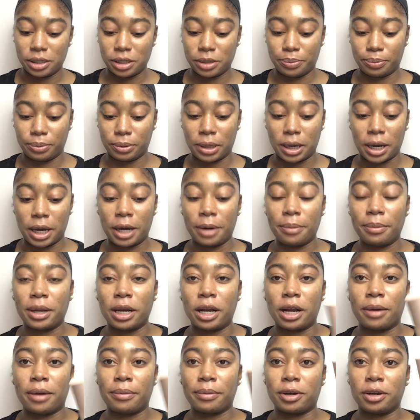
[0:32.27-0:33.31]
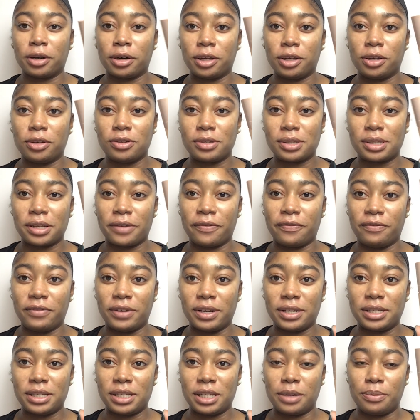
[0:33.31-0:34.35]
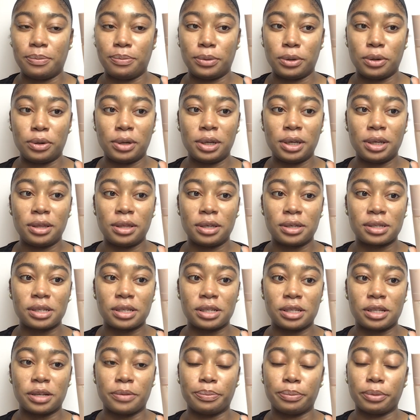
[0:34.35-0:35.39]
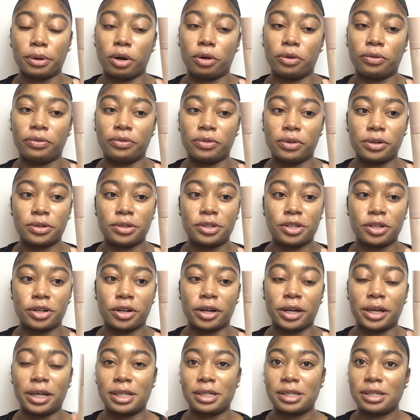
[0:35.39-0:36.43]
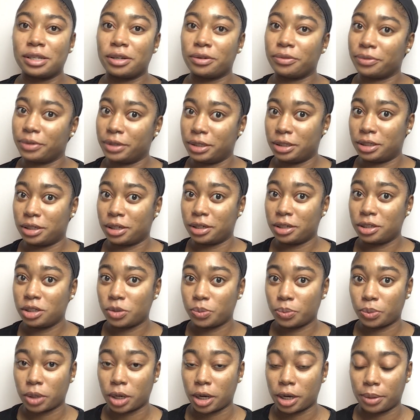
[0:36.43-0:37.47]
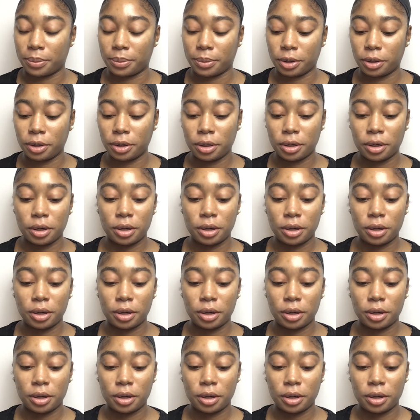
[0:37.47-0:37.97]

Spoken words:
to prime, and I'm going to use the Fenty Beauty. This is the ProFiltr Instant Retouch Primer.